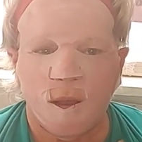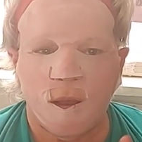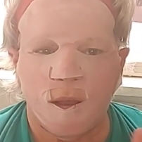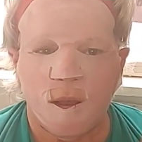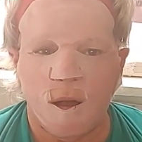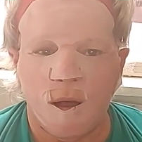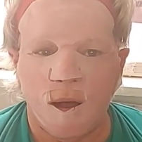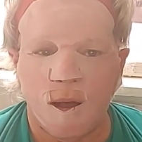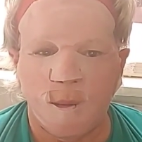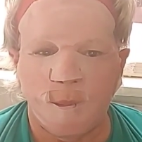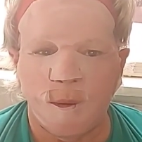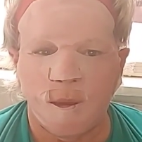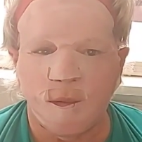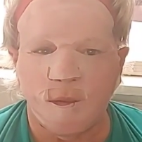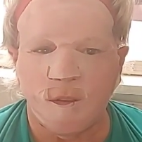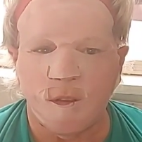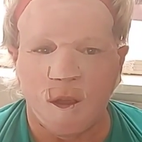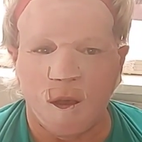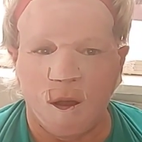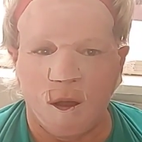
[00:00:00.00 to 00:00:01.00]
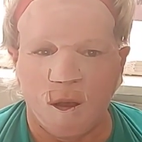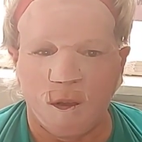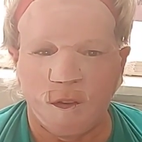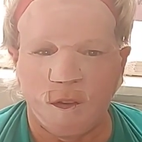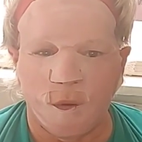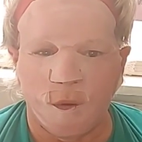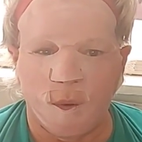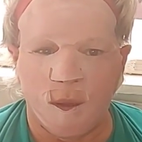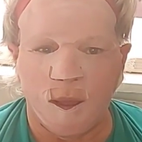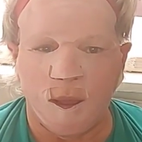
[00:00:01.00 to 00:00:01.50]
Comments
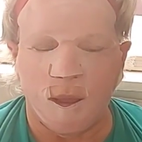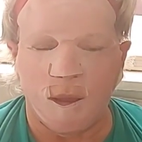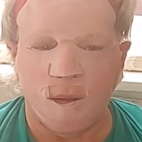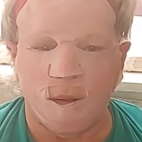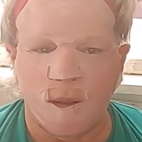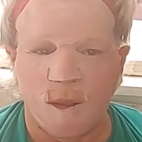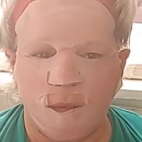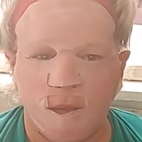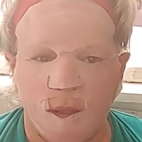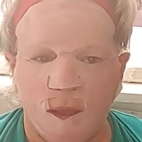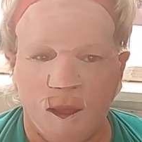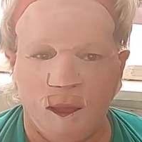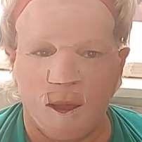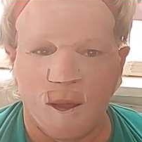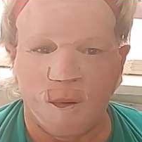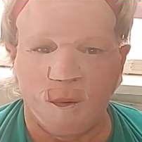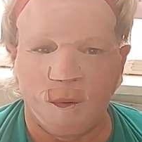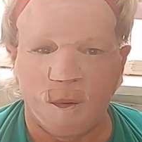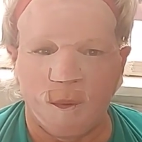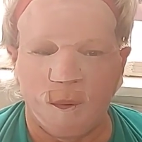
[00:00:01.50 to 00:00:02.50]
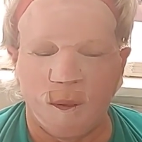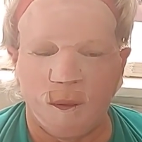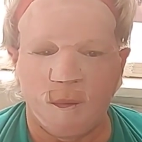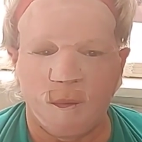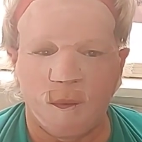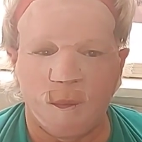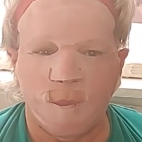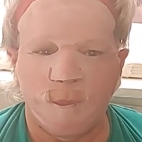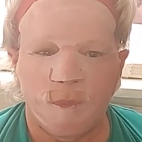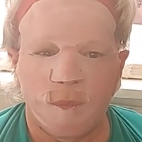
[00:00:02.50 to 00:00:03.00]
also count in the
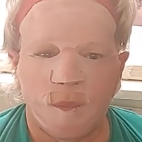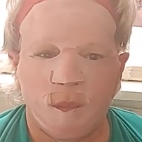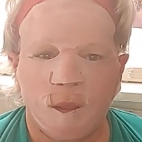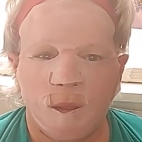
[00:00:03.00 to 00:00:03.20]
algorithm.